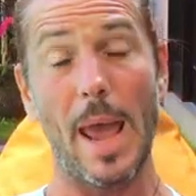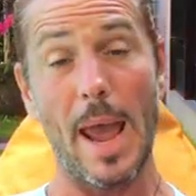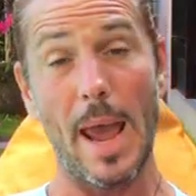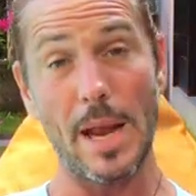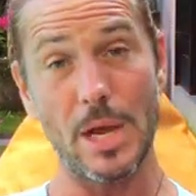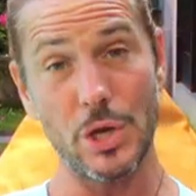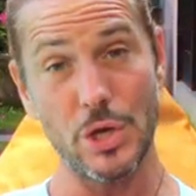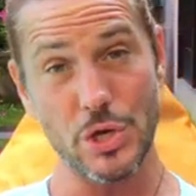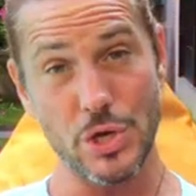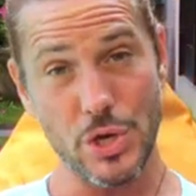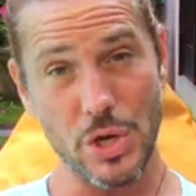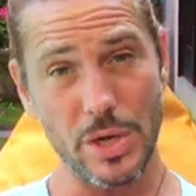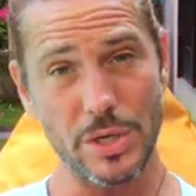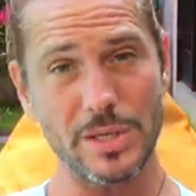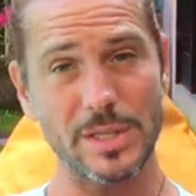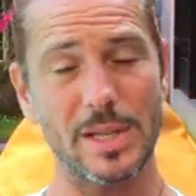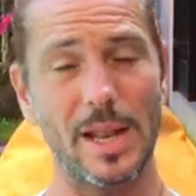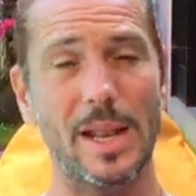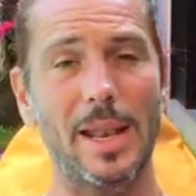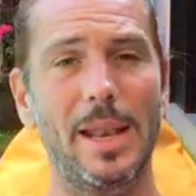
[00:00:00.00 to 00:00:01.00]
and
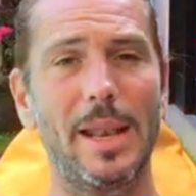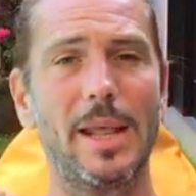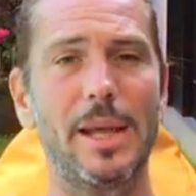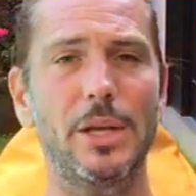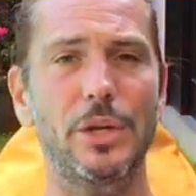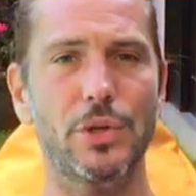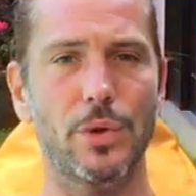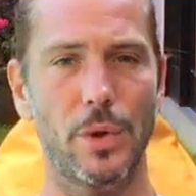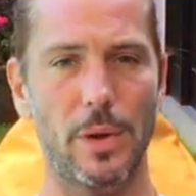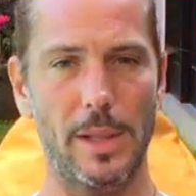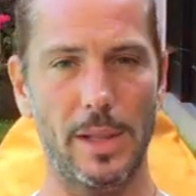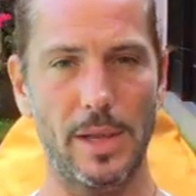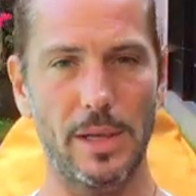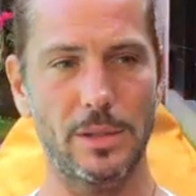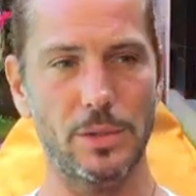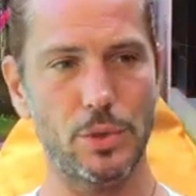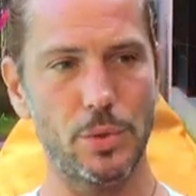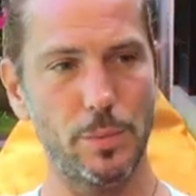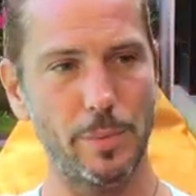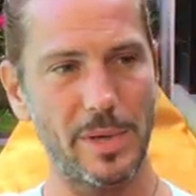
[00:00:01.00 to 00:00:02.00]
just
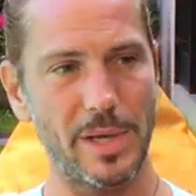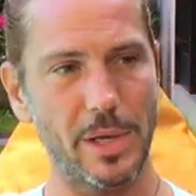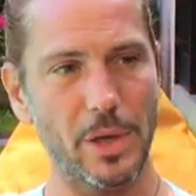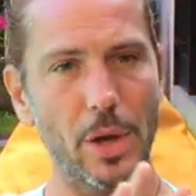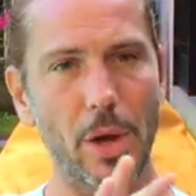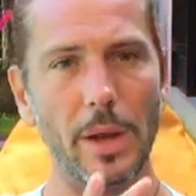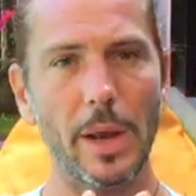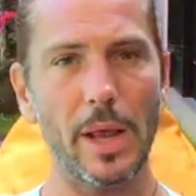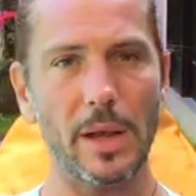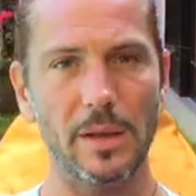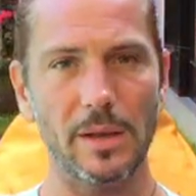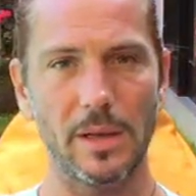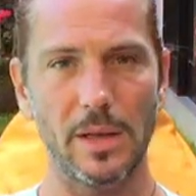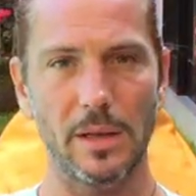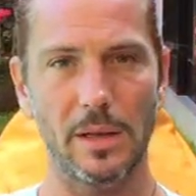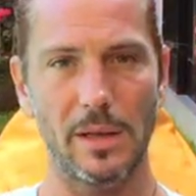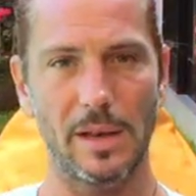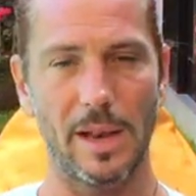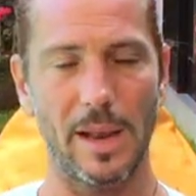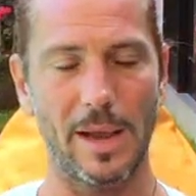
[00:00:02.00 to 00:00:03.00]
literally to be
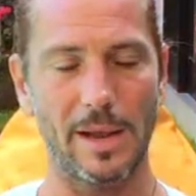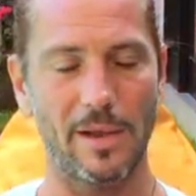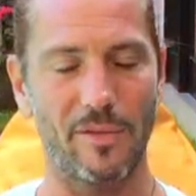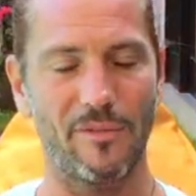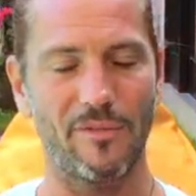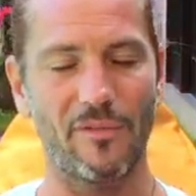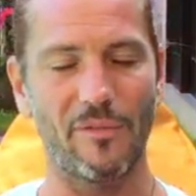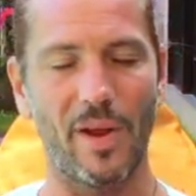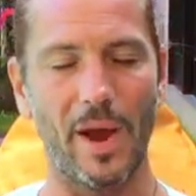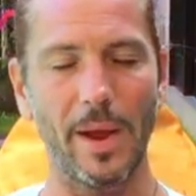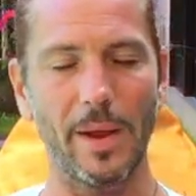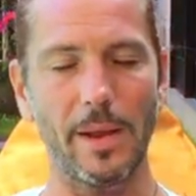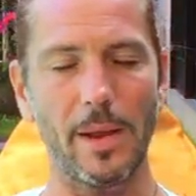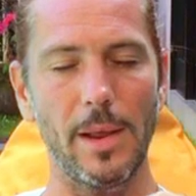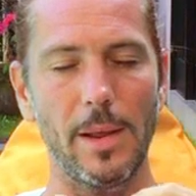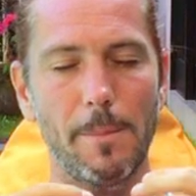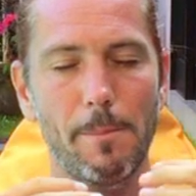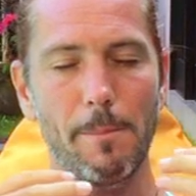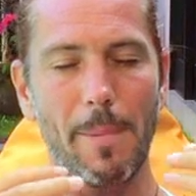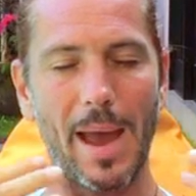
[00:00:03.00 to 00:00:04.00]
connected, like
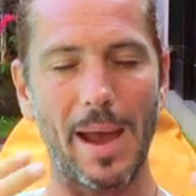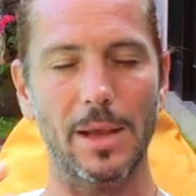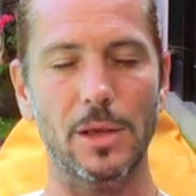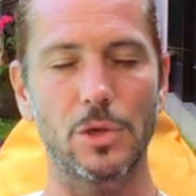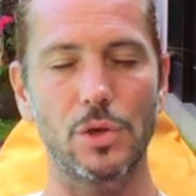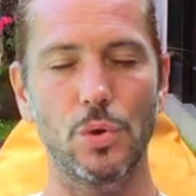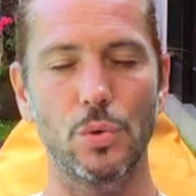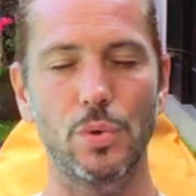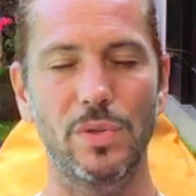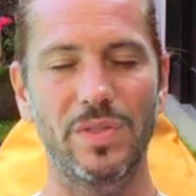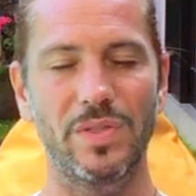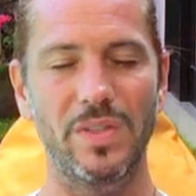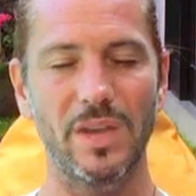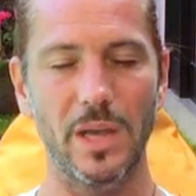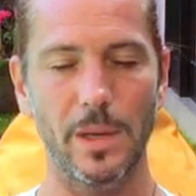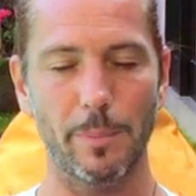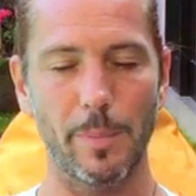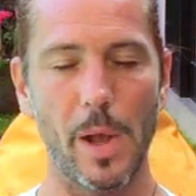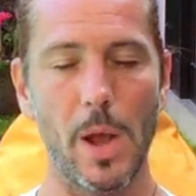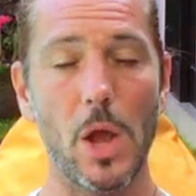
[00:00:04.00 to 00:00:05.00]
finding back your
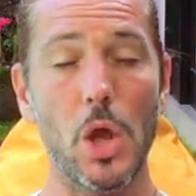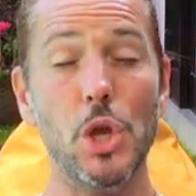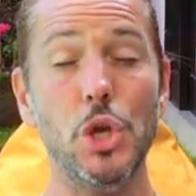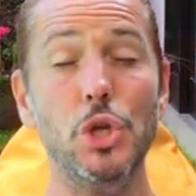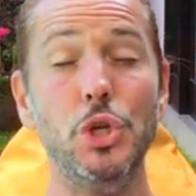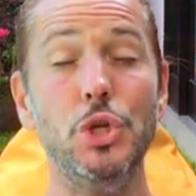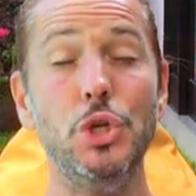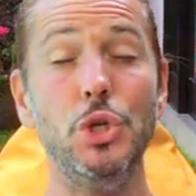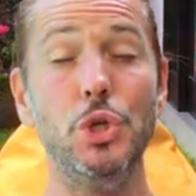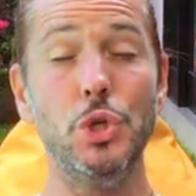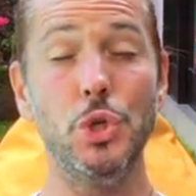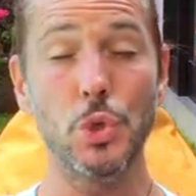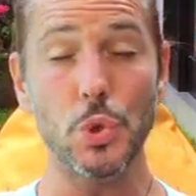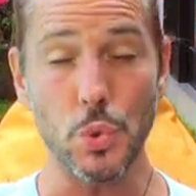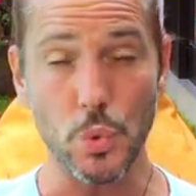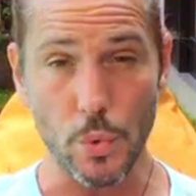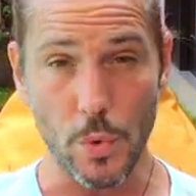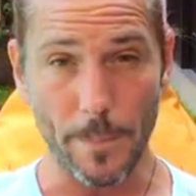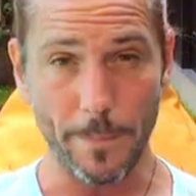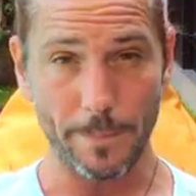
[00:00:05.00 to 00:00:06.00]
deep
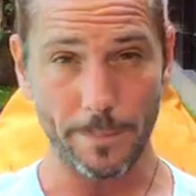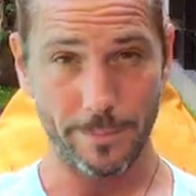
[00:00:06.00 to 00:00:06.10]
you,